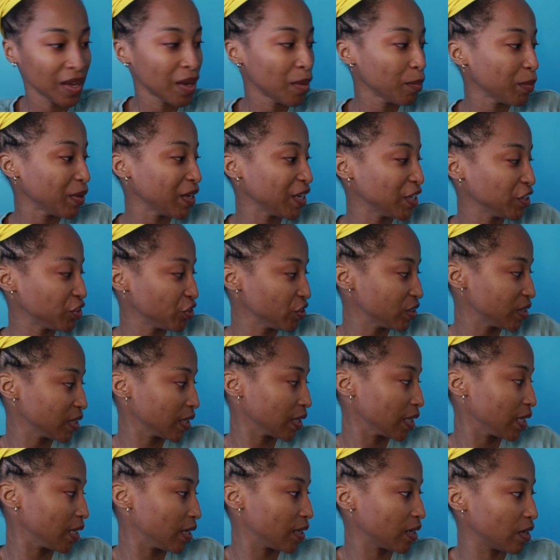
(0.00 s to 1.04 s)
But
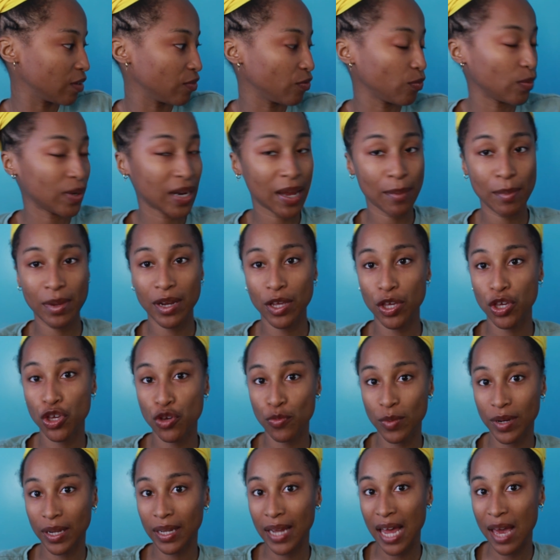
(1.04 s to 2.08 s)
interestingly enough, when I'm in a
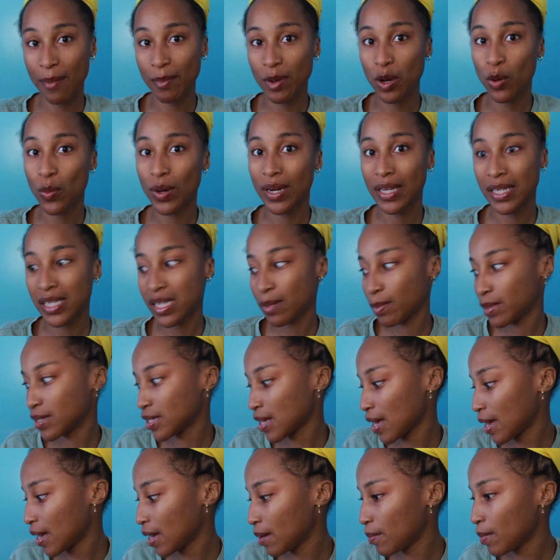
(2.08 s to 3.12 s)
humid climate or when it's
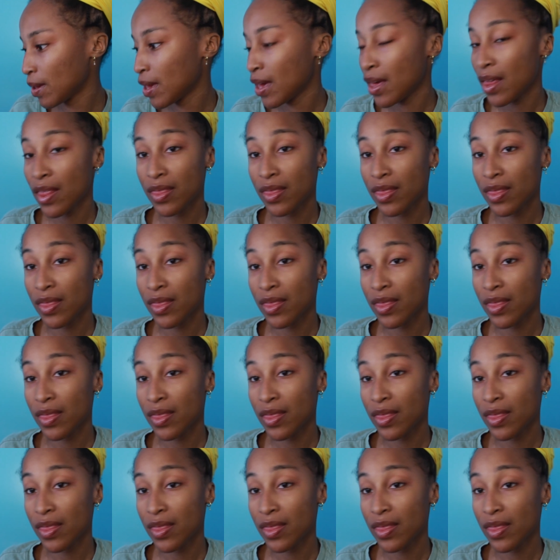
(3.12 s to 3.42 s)
summertime,